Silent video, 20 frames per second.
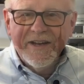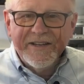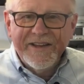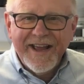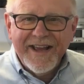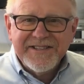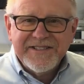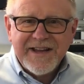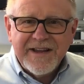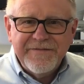in
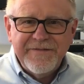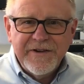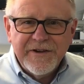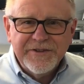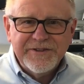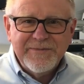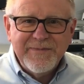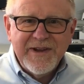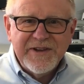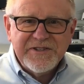case I
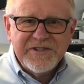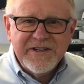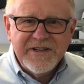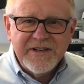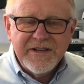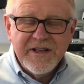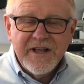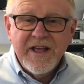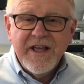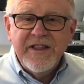failed to mention
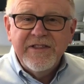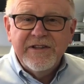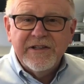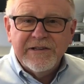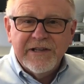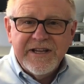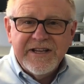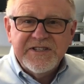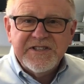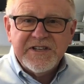it, the
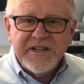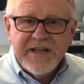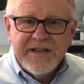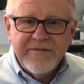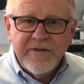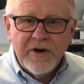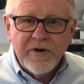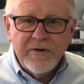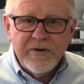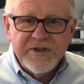Lynx
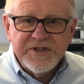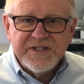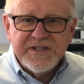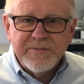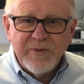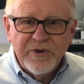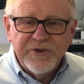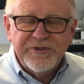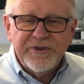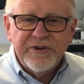EVO is
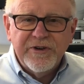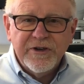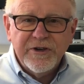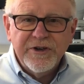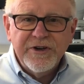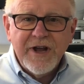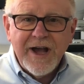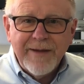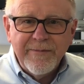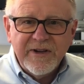the most
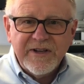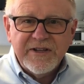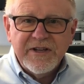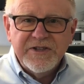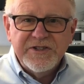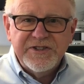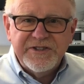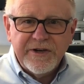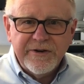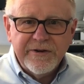ergonomic
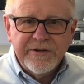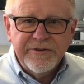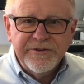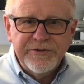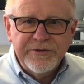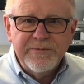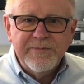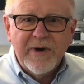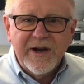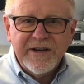stereo
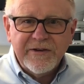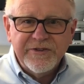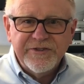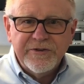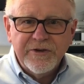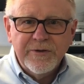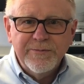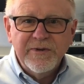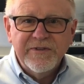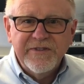zoom
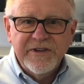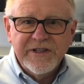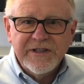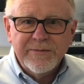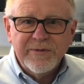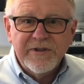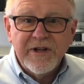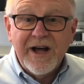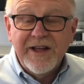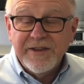microscope
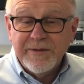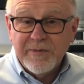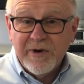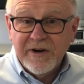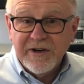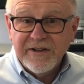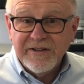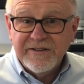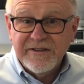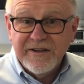available on the
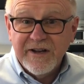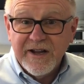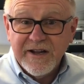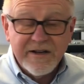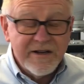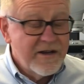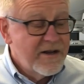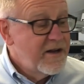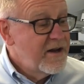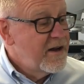market today.
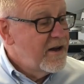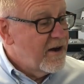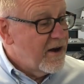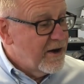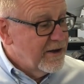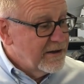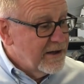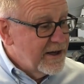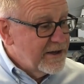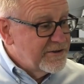
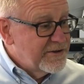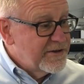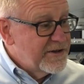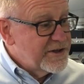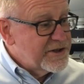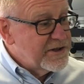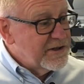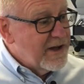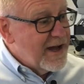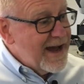Unlike
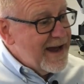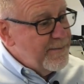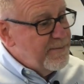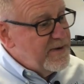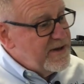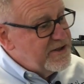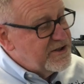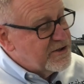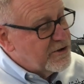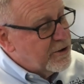traditional
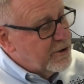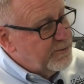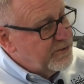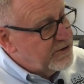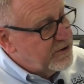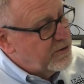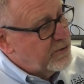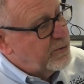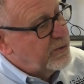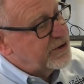eyepiece
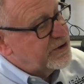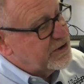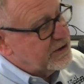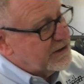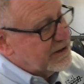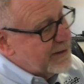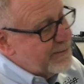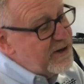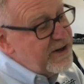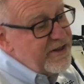scopes, which
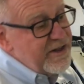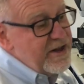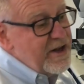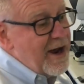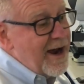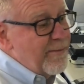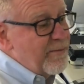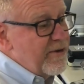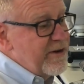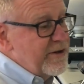limit the
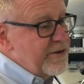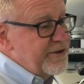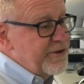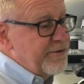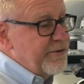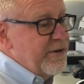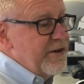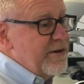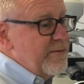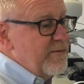operator's
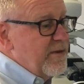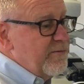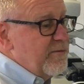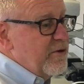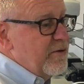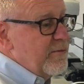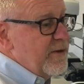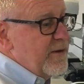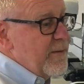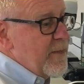freedom of
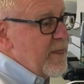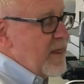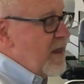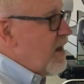movement,